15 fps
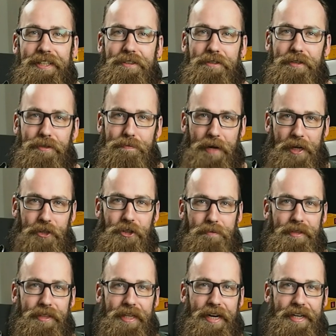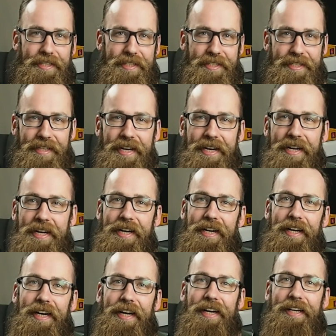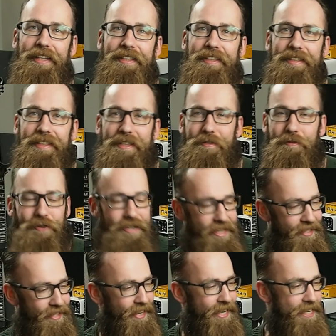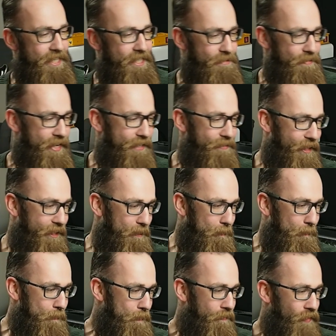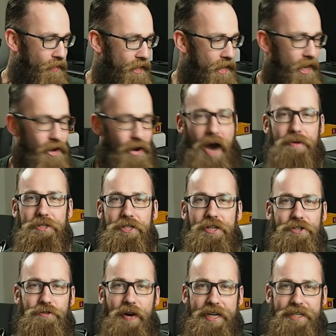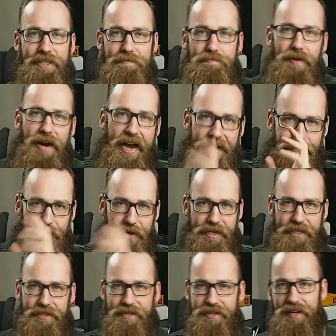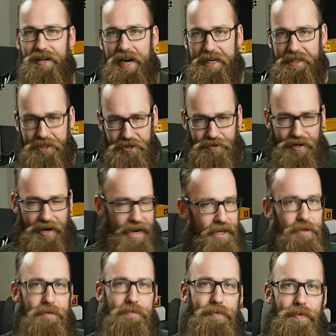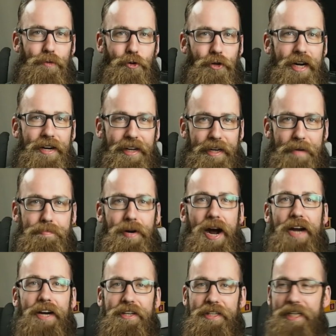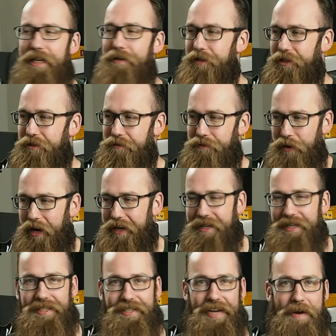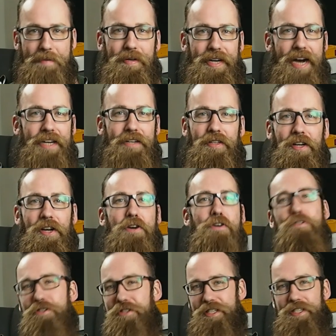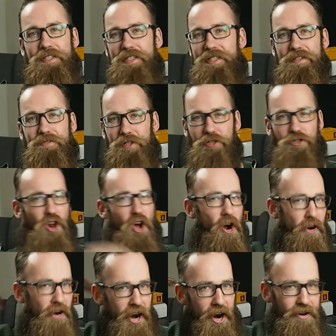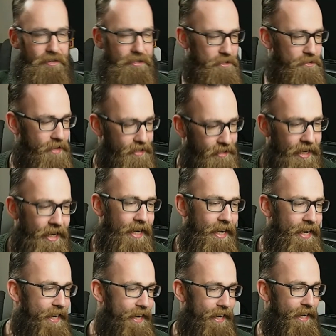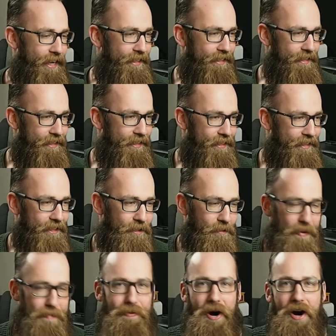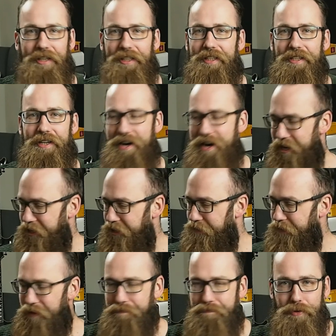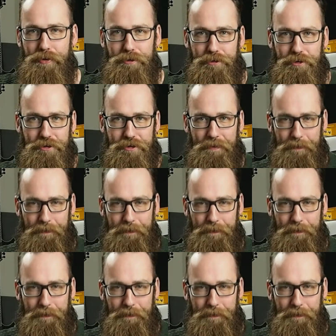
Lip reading: with Belgium and Netherlands. And the funny thing is, when I was all dressed in black, wearing sunglasses, looking like a biker, and he was wearing the same kind of clothes and with his long hair and so on. And we parked the cars with the boots